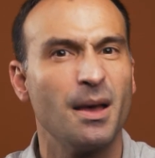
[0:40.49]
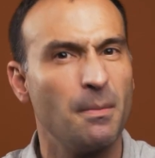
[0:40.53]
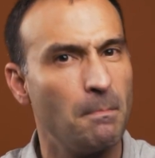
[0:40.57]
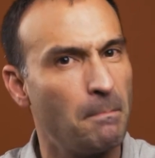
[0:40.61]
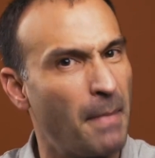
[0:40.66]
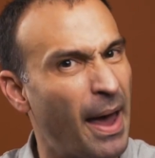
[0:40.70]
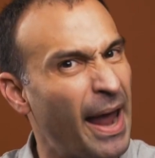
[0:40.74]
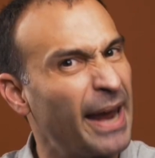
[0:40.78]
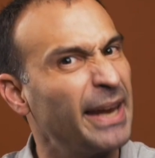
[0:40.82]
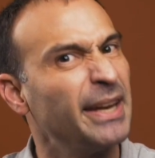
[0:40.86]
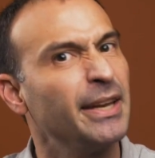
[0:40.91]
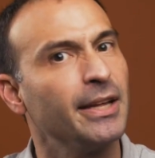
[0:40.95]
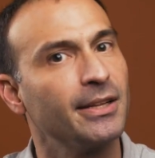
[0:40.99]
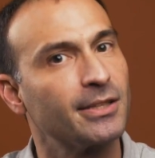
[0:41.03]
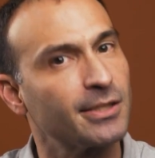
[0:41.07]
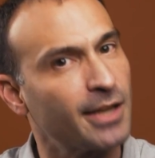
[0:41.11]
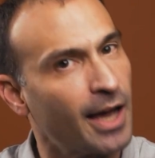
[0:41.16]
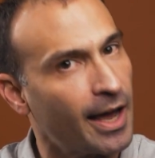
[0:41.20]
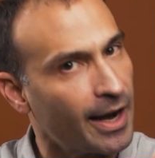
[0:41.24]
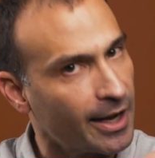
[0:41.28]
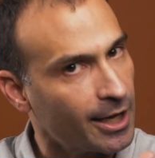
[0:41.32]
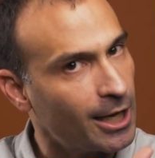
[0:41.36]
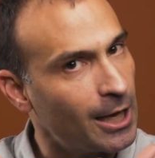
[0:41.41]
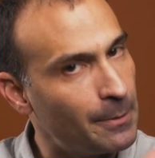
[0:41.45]
maintenance,
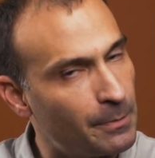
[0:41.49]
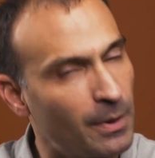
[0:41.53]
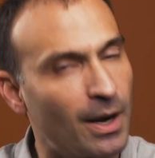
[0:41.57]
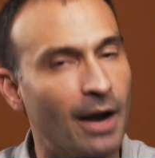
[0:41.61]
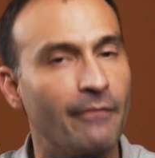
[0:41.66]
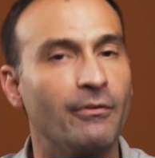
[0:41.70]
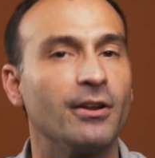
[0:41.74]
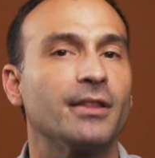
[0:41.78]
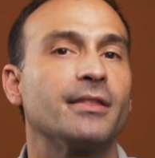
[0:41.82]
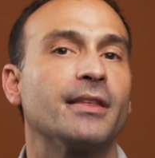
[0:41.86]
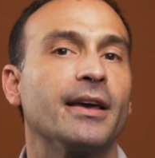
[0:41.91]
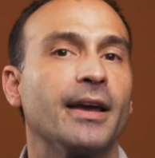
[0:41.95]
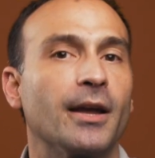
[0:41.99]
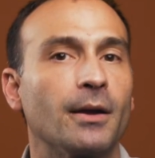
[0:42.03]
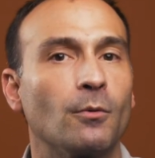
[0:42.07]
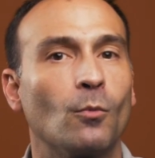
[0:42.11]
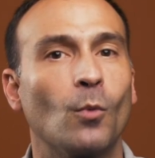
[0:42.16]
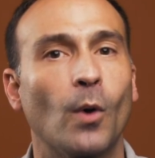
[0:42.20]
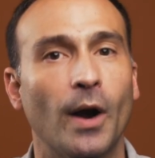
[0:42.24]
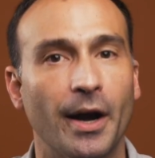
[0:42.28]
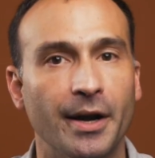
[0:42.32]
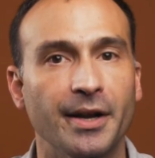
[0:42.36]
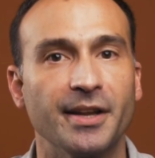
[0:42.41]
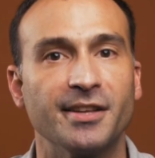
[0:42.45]
kind of keeping everything
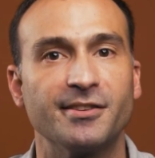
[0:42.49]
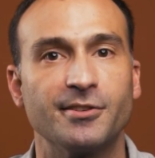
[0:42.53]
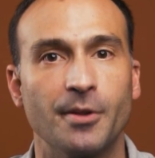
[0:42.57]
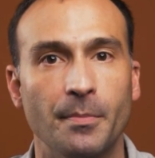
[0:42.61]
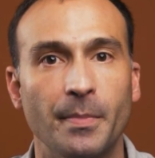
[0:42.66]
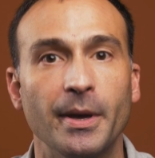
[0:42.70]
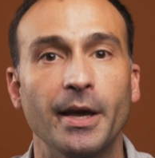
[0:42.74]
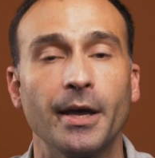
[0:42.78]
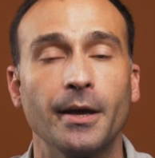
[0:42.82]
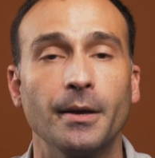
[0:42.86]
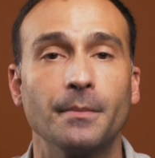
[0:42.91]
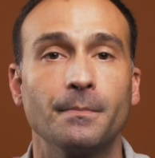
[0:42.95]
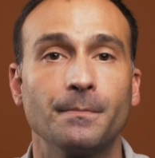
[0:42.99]
where it needs to be.